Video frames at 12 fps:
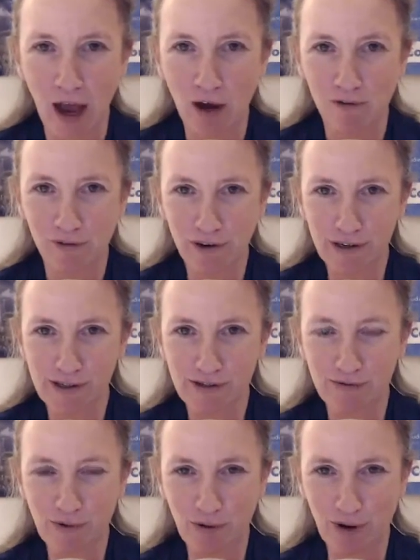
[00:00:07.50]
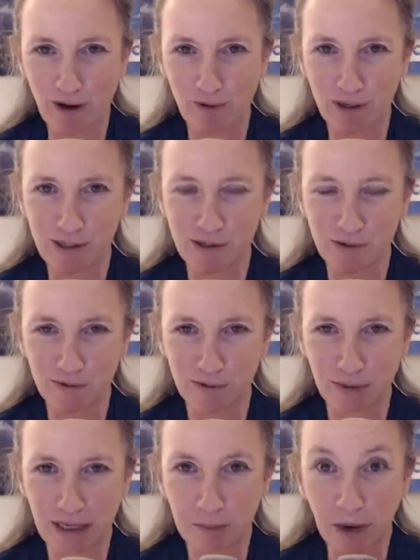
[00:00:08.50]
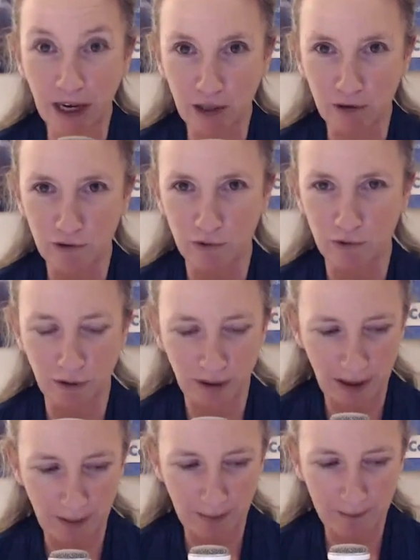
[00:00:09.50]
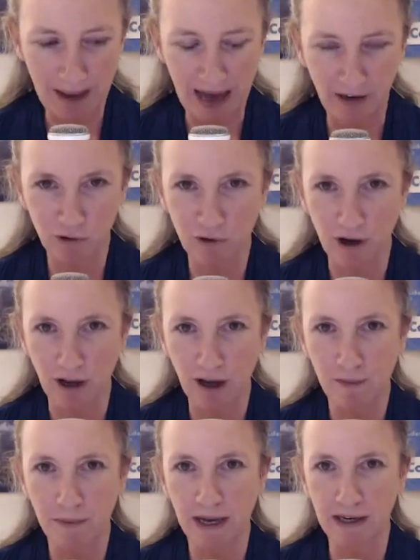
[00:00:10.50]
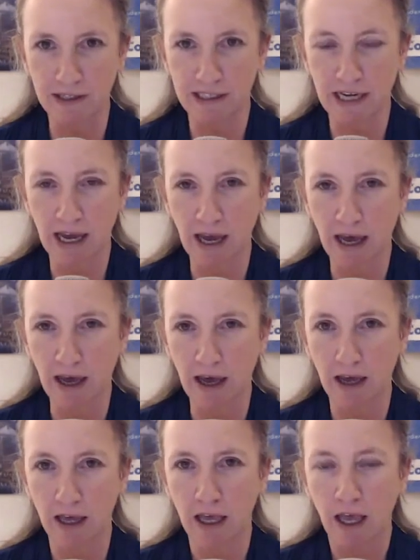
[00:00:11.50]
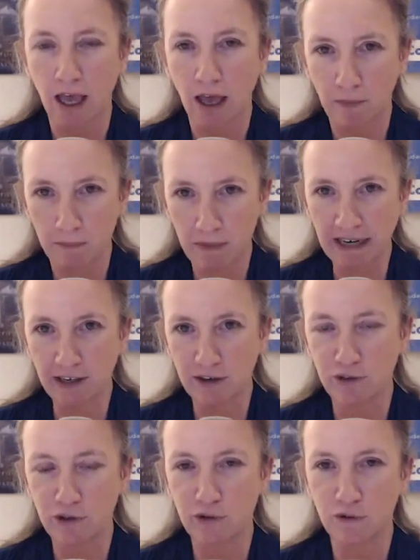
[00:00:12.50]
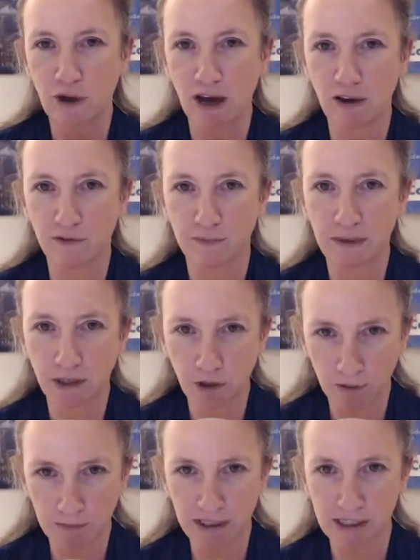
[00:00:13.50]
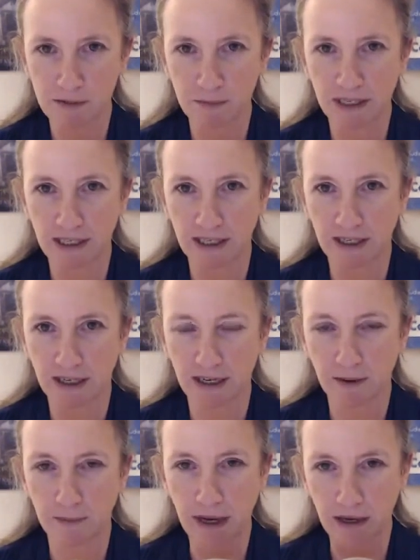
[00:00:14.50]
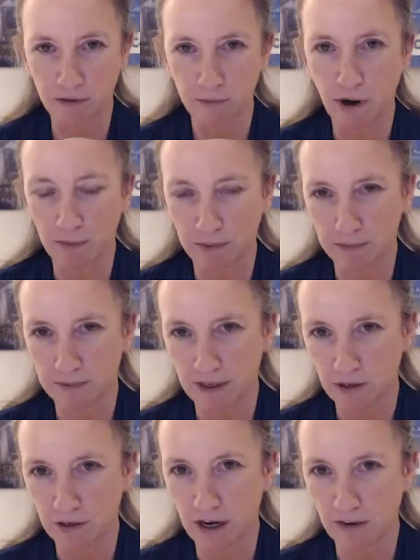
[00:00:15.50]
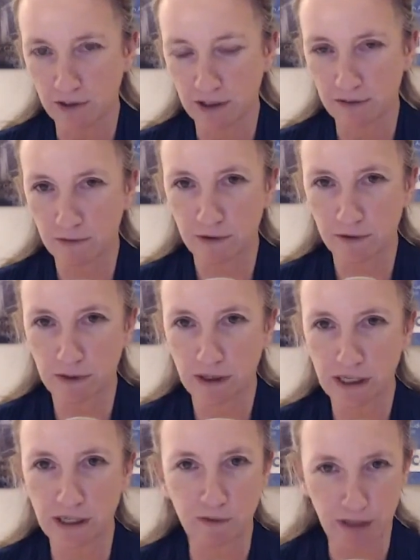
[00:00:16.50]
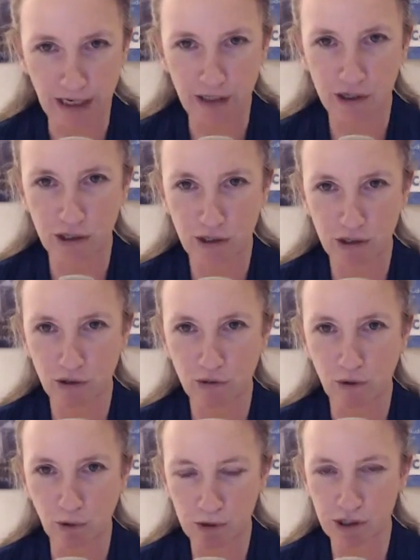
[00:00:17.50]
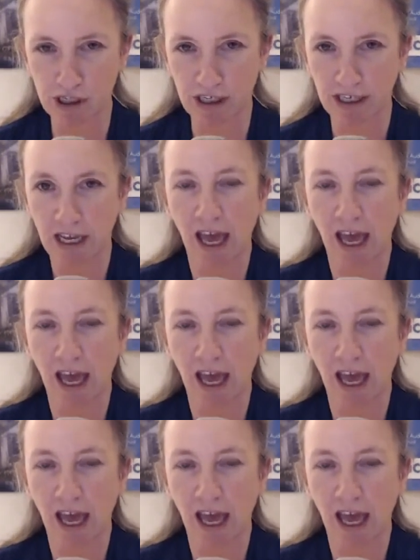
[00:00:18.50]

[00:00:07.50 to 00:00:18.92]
First of all, I want to repeat my usual mantra about many of you have been coming to me about problems that you're having in relation to corruption.